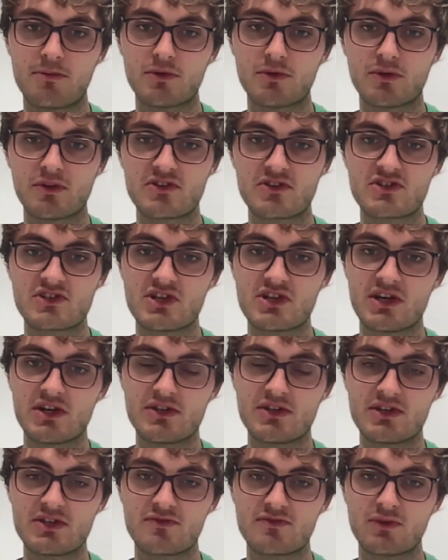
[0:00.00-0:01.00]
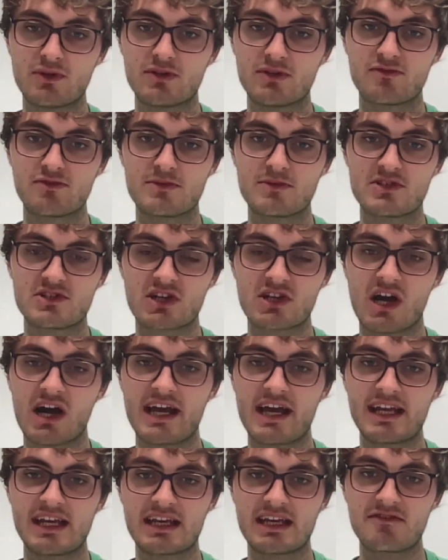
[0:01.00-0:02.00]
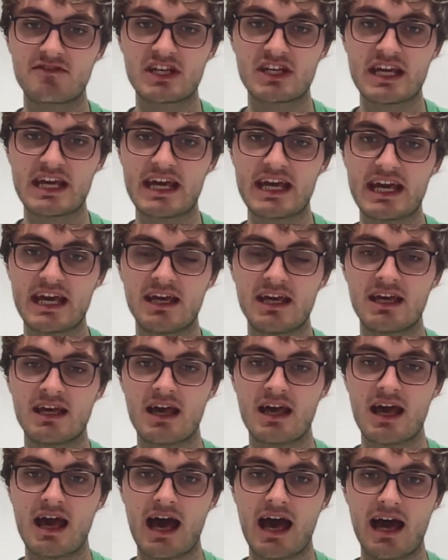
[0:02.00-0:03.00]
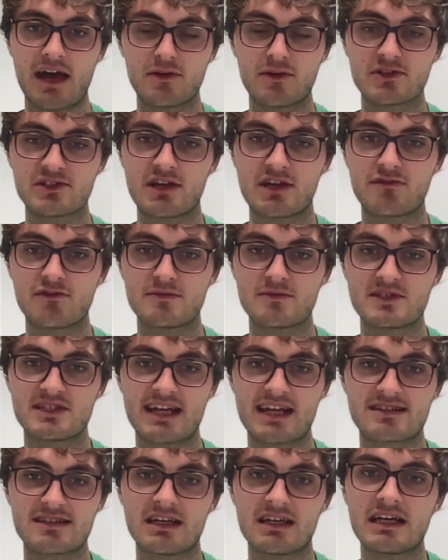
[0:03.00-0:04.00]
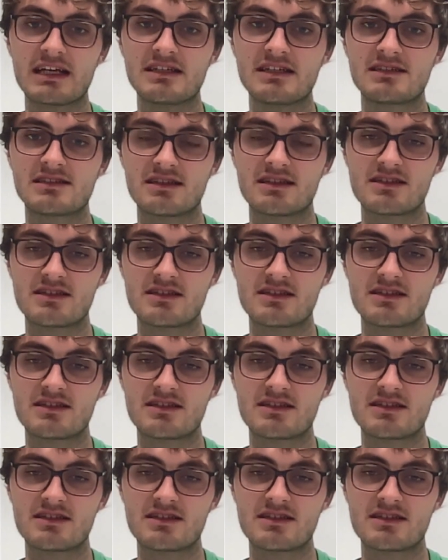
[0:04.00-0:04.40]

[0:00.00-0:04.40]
all the snow that's fallen from the sky in a given year, and also from satellites.